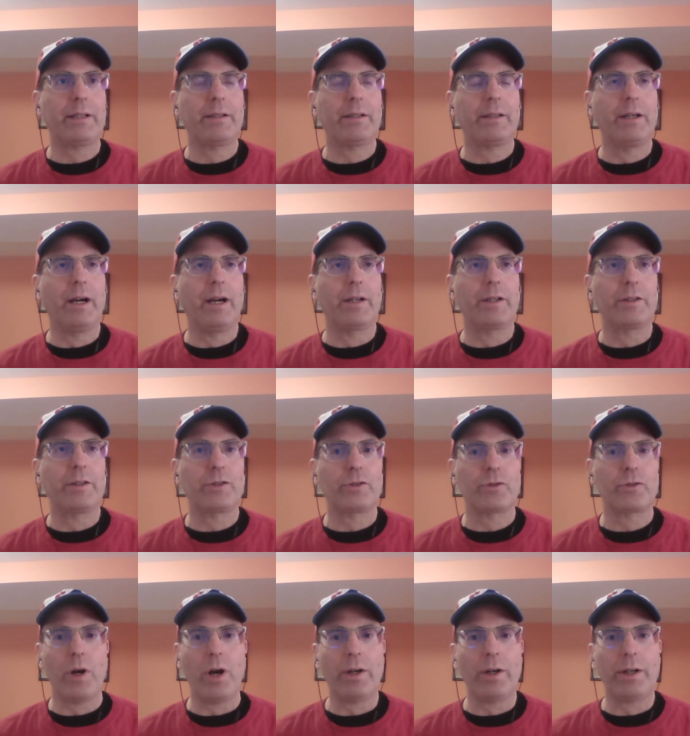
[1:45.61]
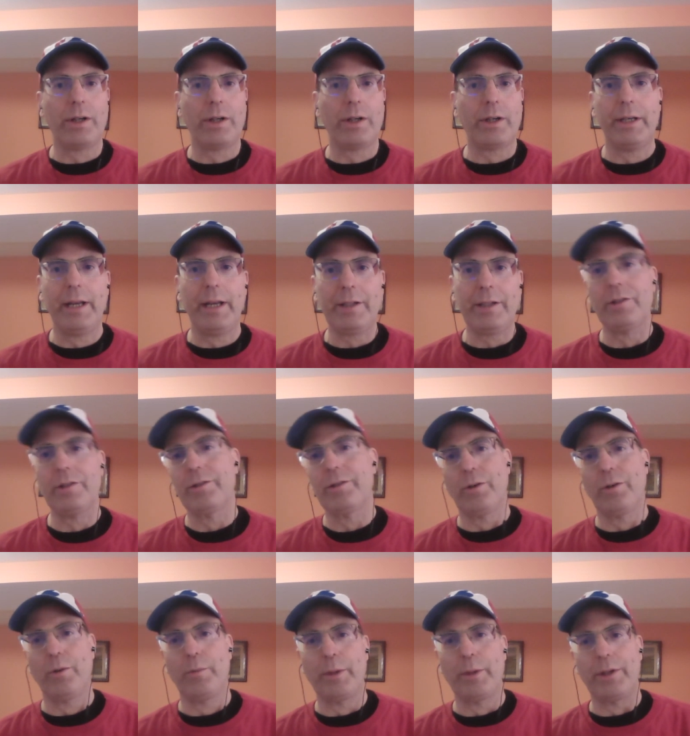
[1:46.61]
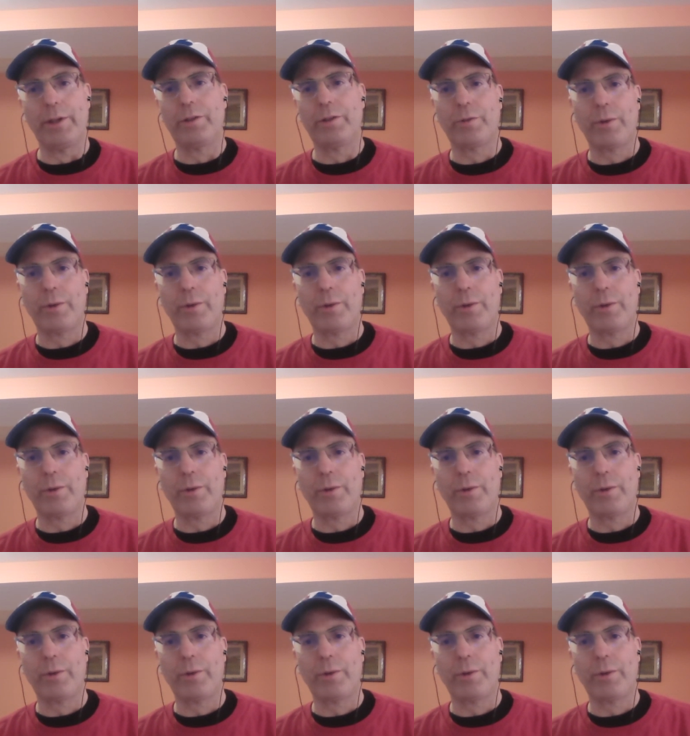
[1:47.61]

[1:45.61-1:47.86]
a strong connection to them in a